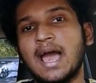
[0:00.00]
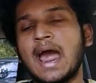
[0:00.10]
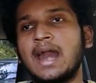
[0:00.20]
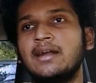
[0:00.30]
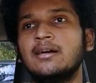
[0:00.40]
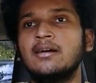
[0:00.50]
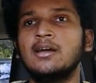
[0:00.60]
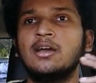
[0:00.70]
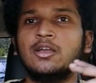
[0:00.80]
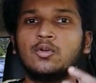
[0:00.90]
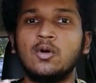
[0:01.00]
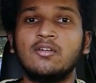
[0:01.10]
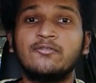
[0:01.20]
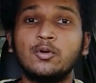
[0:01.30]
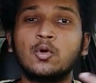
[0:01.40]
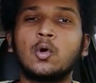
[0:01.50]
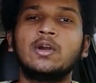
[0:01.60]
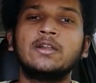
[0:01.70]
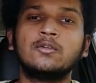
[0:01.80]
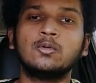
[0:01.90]
and a few
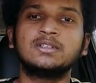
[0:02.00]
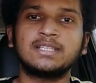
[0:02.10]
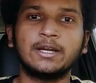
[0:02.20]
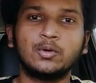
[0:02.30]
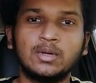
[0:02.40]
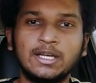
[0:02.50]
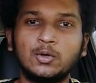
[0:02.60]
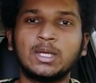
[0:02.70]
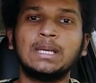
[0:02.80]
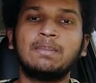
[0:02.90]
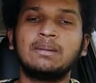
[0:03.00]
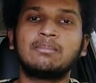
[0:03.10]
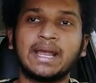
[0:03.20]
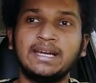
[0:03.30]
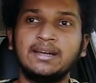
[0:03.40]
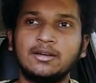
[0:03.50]
golden rules that you need to keep in mind,